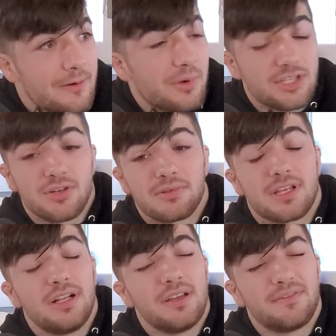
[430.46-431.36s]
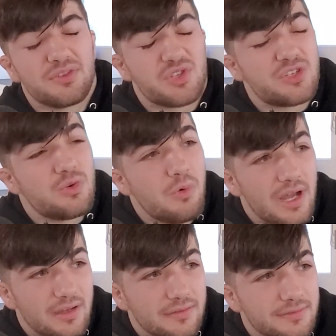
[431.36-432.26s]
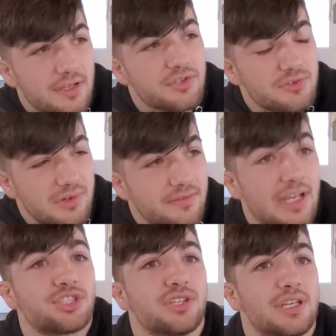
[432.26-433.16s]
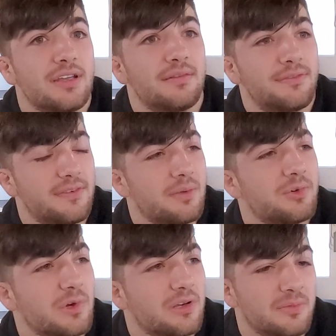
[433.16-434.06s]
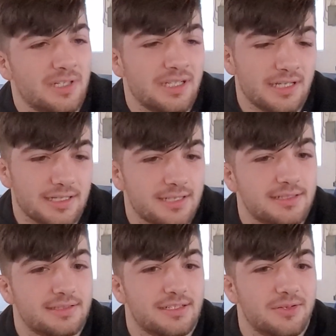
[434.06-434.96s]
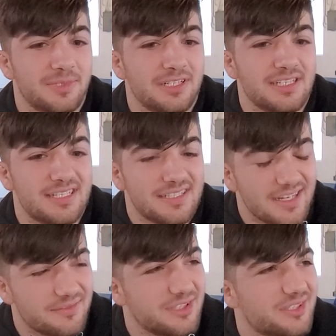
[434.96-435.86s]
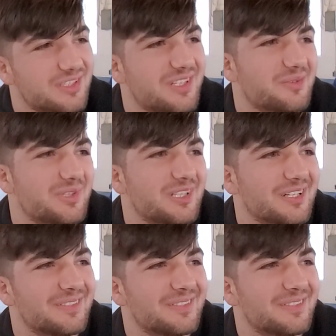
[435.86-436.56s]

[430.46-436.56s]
When I started with Cliff, I was 12. I was 12. Actually, in February it'll be 7 years that I'll be there.